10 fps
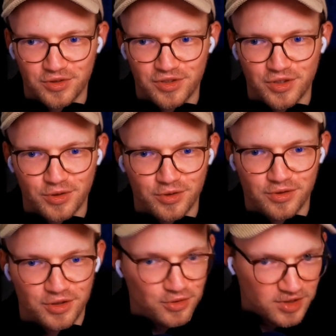to
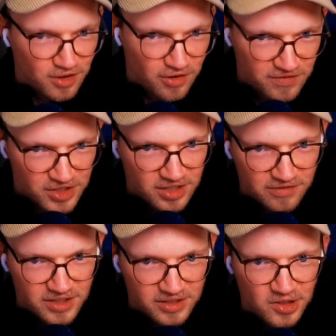use an off-the-shelf
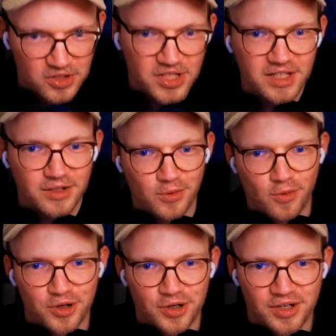technology
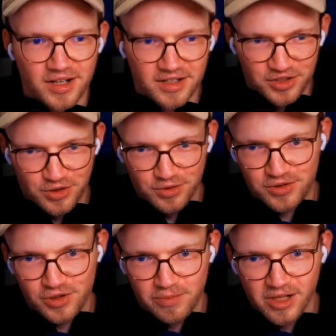or choose to
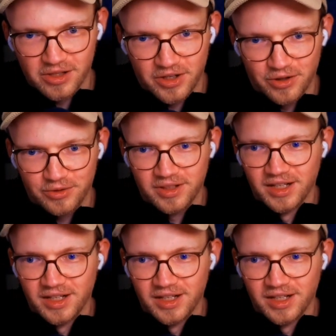build their own.